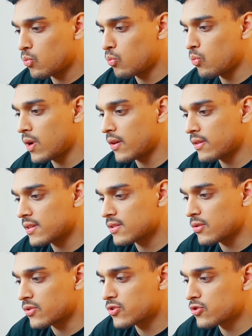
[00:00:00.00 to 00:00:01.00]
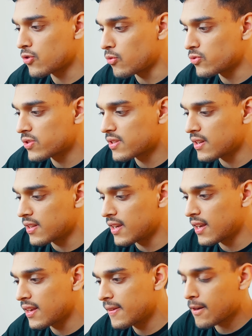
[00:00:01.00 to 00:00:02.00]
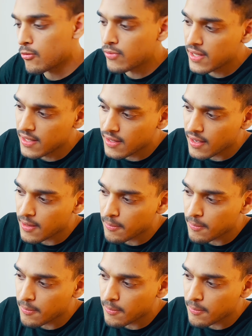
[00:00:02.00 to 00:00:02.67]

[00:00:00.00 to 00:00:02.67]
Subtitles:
Wow, this looks so stunning. I really like the